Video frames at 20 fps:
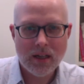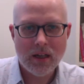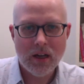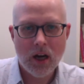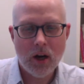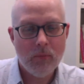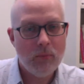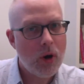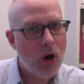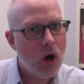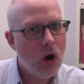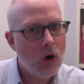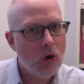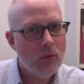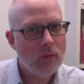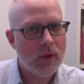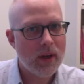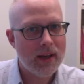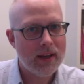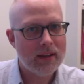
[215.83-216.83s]
a
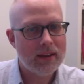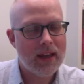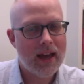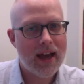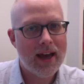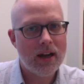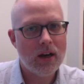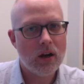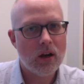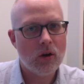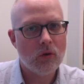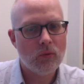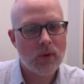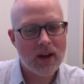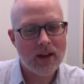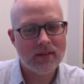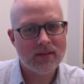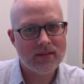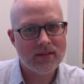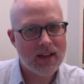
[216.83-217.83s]
poem like that
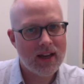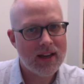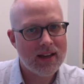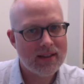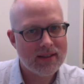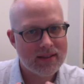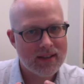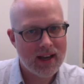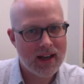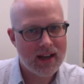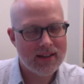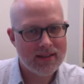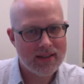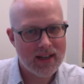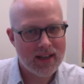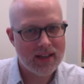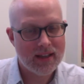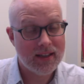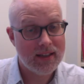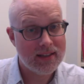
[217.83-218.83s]
around science
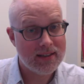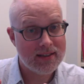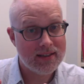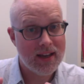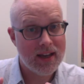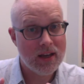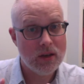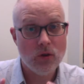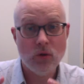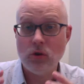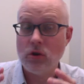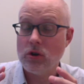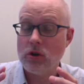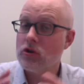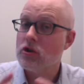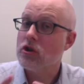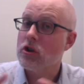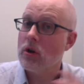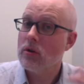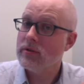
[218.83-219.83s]
content. Let's say you could
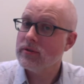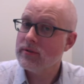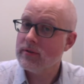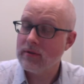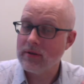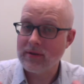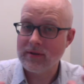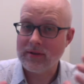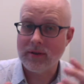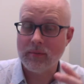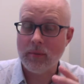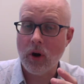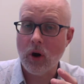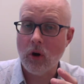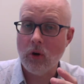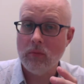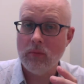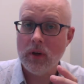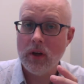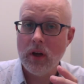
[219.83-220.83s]
show students the
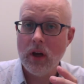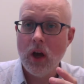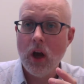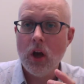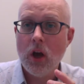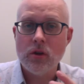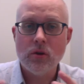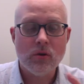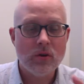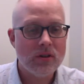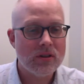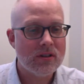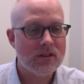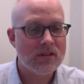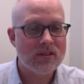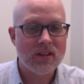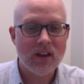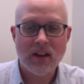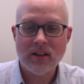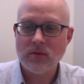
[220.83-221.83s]
poem, you could
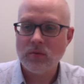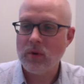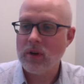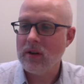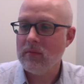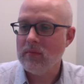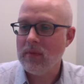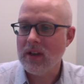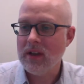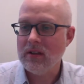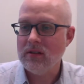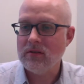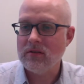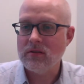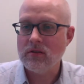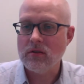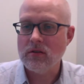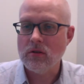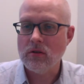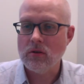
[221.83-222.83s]
discuss what it means
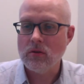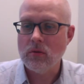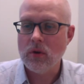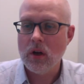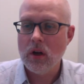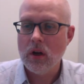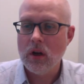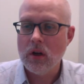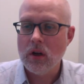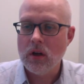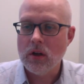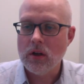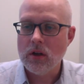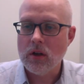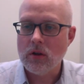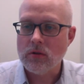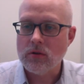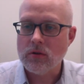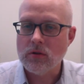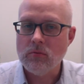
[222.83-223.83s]
to
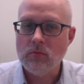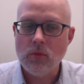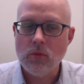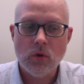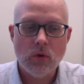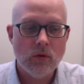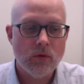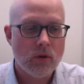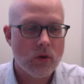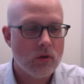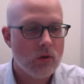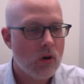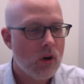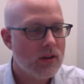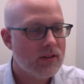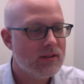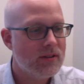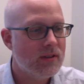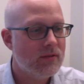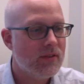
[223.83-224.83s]
move
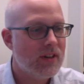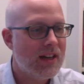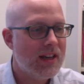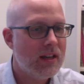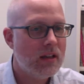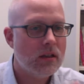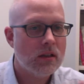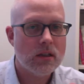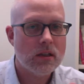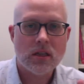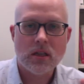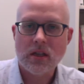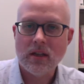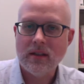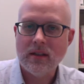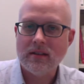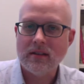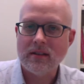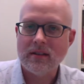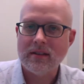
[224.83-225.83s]
across different
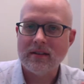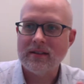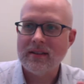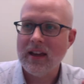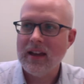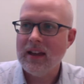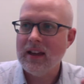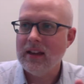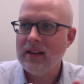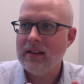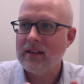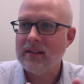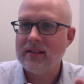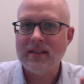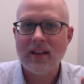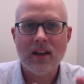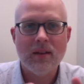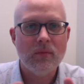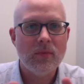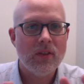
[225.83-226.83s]
Englishes and to say the
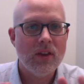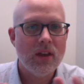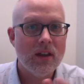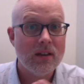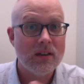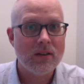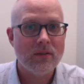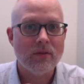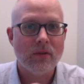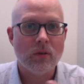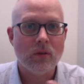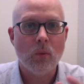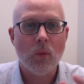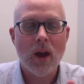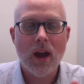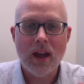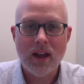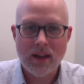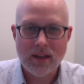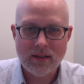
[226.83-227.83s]
same thing different
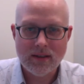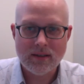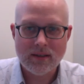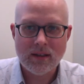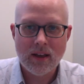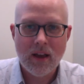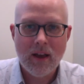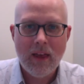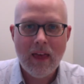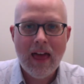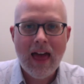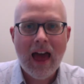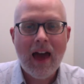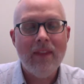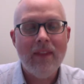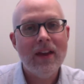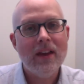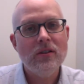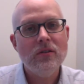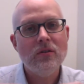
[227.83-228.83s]
ways.
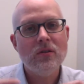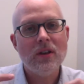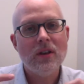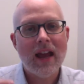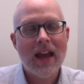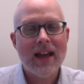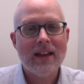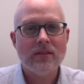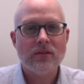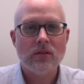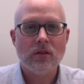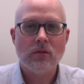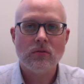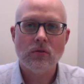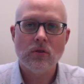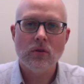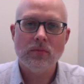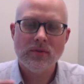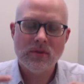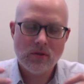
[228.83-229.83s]
And then you could ask the
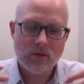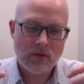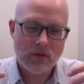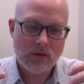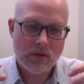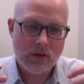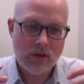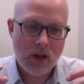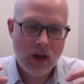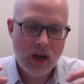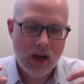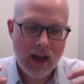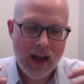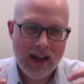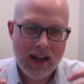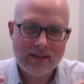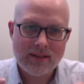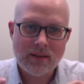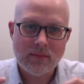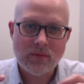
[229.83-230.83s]
groups,
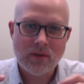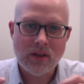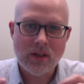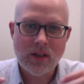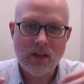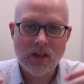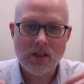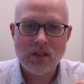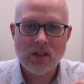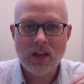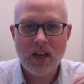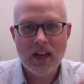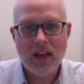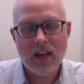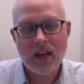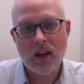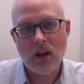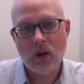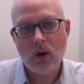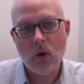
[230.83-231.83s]
ask them to each
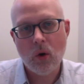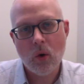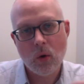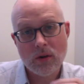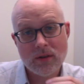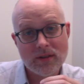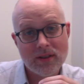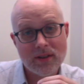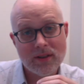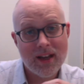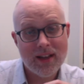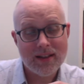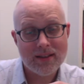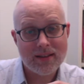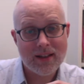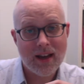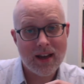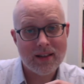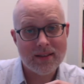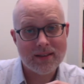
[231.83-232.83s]
take a core science
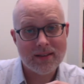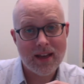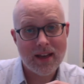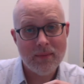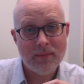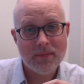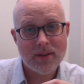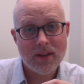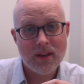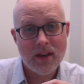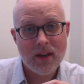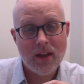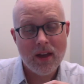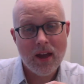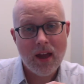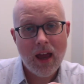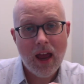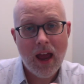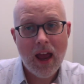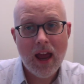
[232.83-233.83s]
concept.
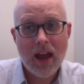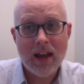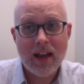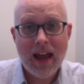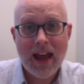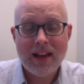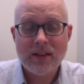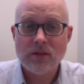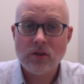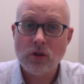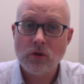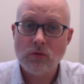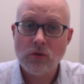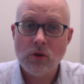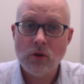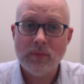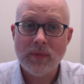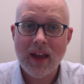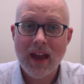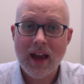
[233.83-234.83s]
And as a
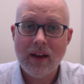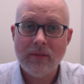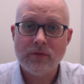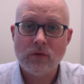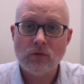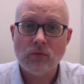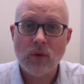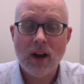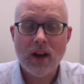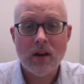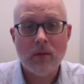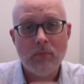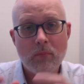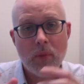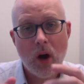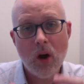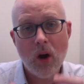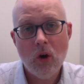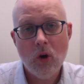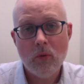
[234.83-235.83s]
group, they have to write a
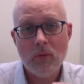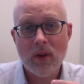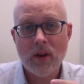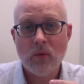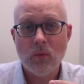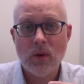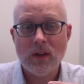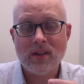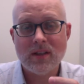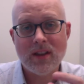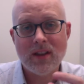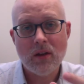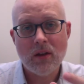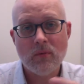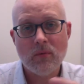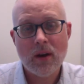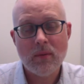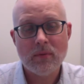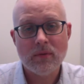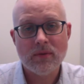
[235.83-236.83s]
poem in which they
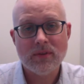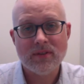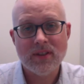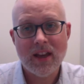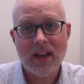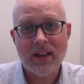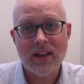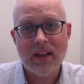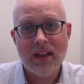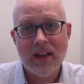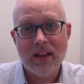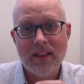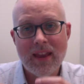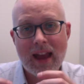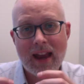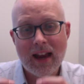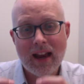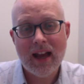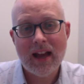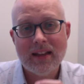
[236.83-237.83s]
represent
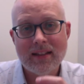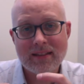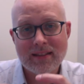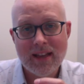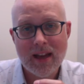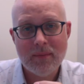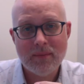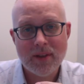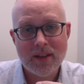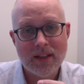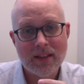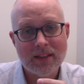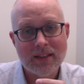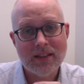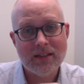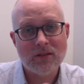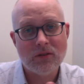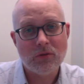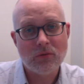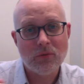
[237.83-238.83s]
that concept in at
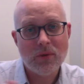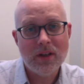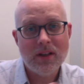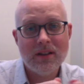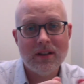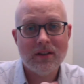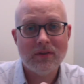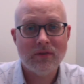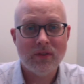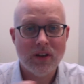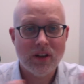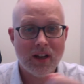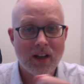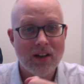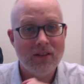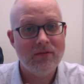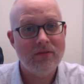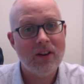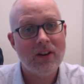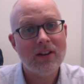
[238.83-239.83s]
least 3 different,
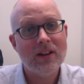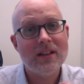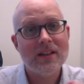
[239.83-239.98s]
kind of very